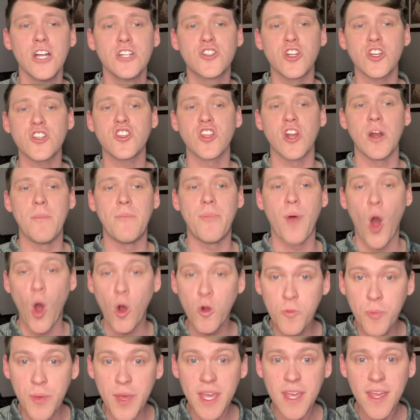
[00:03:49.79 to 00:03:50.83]
Justin
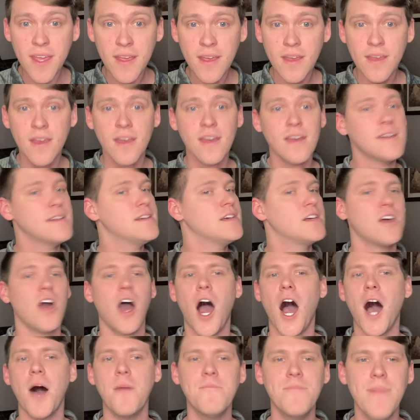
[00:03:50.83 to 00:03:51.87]
Abogbe,
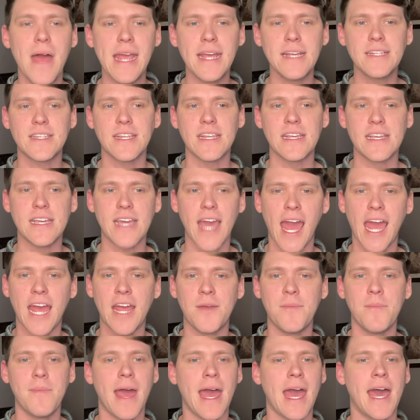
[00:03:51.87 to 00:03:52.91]
amazing
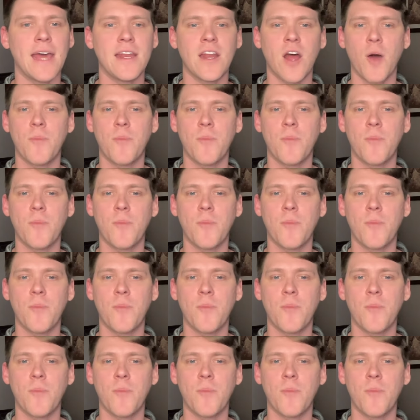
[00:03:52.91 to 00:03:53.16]
game, man.